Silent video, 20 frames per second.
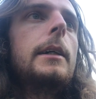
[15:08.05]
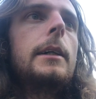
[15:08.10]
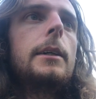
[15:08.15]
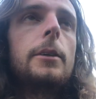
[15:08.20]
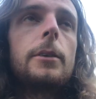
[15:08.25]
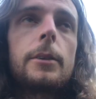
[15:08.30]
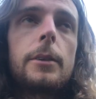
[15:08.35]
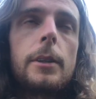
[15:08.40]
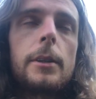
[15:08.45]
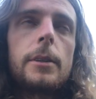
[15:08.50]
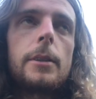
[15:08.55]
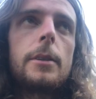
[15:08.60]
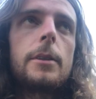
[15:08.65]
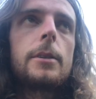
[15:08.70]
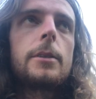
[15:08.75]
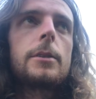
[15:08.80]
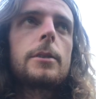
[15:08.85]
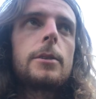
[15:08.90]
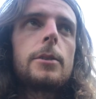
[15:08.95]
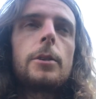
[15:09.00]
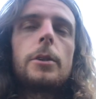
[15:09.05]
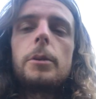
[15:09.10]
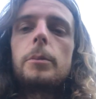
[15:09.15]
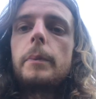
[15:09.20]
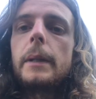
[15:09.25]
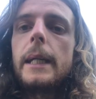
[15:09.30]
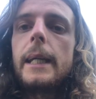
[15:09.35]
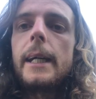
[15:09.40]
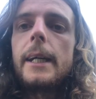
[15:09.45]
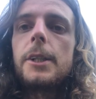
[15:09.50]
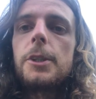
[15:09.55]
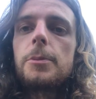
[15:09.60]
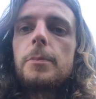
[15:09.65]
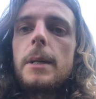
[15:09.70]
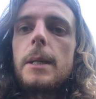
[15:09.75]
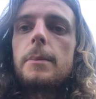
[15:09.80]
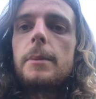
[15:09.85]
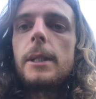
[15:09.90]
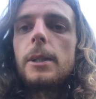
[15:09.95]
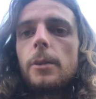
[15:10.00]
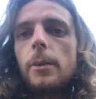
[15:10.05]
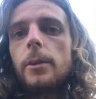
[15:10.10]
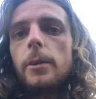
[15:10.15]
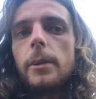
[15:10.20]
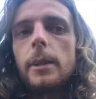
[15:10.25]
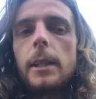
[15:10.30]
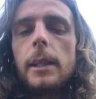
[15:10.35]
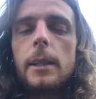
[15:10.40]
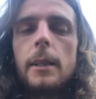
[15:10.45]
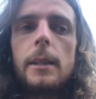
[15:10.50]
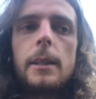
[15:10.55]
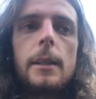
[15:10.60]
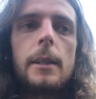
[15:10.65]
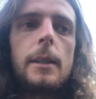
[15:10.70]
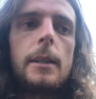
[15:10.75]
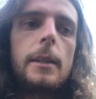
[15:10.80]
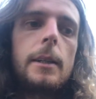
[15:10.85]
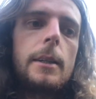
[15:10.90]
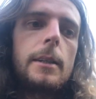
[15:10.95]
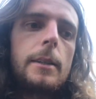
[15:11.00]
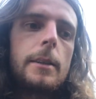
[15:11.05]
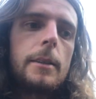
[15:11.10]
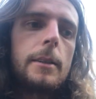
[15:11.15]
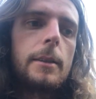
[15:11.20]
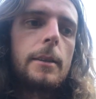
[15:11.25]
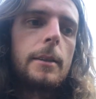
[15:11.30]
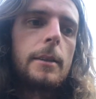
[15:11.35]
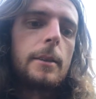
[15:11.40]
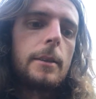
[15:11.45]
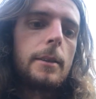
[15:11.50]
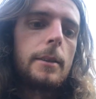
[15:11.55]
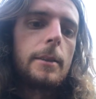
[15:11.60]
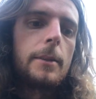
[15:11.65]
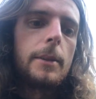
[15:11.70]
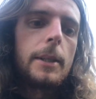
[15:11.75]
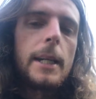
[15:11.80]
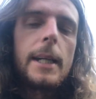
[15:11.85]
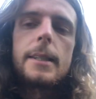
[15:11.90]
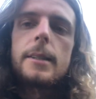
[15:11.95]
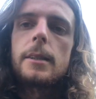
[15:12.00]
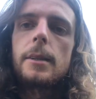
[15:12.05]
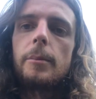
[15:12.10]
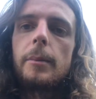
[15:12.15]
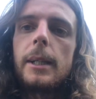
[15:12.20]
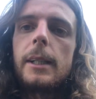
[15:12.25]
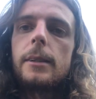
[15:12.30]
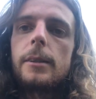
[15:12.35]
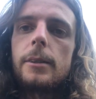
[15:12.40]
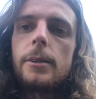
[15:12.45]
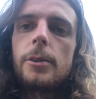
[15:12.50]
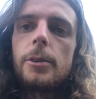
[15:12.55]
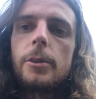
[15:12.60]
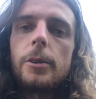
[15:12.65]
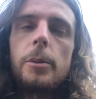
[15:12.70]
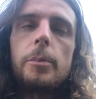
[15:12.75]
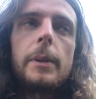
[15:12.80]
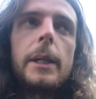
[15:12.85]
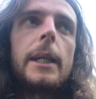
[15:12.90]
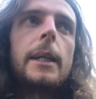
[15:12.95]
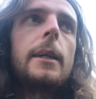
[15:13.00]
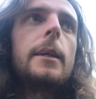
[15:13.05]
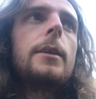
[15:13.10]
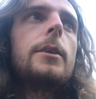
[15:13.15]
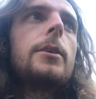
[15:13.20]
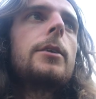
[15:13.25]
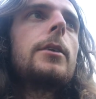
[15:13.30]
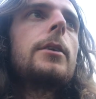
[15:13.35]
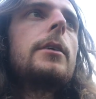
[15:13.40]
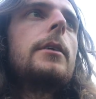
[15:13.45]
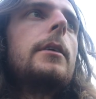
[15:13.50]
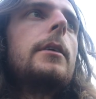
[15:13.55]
you'll know the soil pH maybe, or the estimated soil pH.